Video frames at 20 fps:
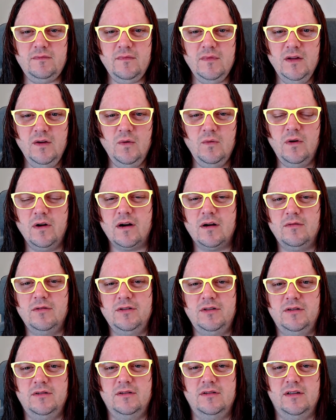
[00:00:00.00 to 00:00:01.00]
What I would
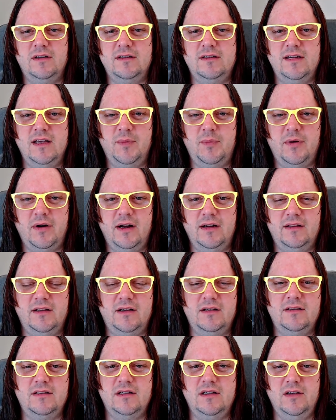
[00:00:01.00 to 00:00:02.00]
do is I'd separate
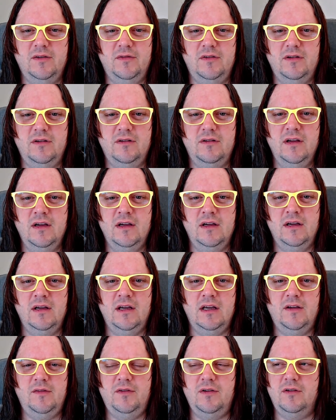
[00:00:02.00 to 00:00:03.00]
those. So if
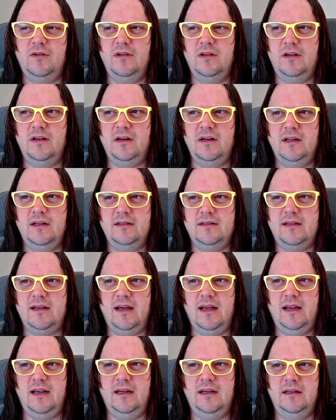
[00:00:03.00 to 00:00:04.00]
you're learning,
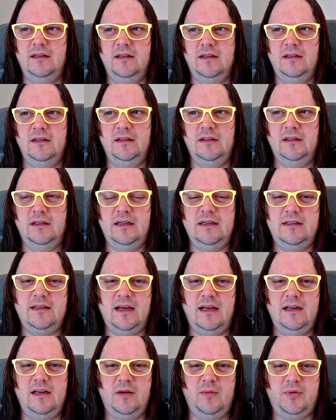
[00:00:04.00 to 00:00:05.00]
say,
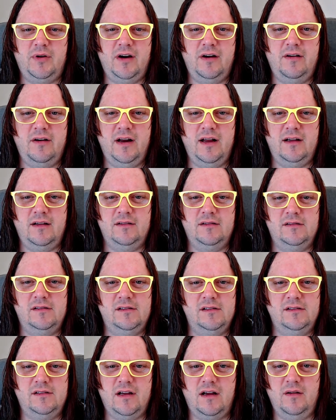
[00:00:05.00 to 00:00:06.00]
Italian pronouns,
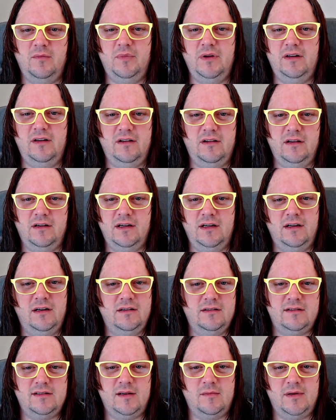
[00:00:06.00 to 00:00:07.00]
don't be learning
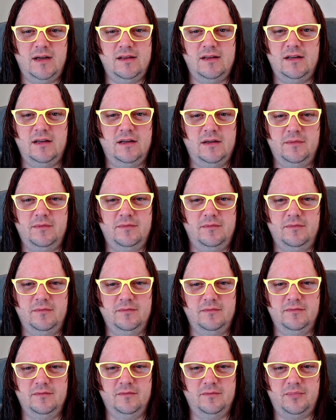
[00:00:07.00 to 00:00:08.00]
some other
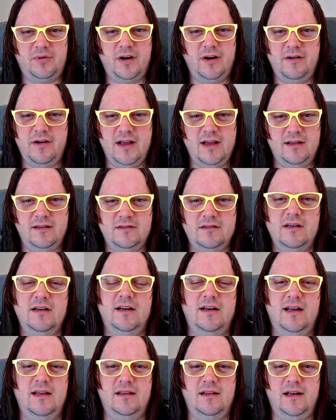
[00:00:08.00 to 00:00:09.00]
pronouns in
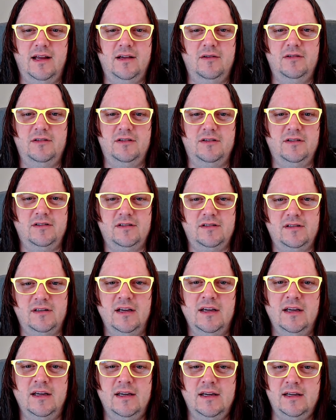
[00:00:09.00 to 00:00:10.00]
another language because
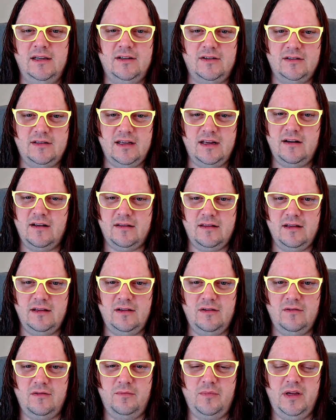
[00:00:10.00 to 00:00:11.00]
then I think
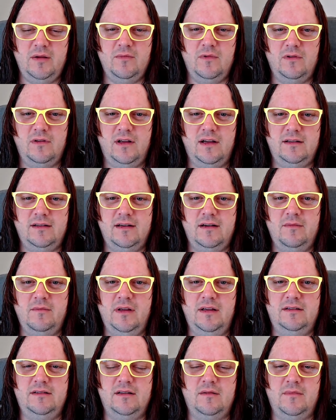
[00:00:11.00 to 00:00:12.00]
you'll be more likely to
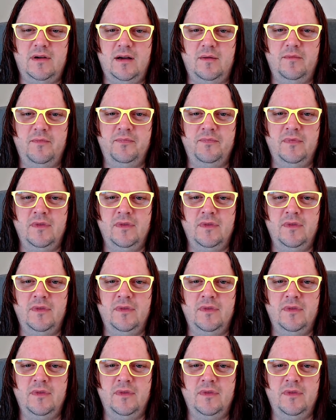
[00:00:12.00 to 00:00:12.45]
mix them up.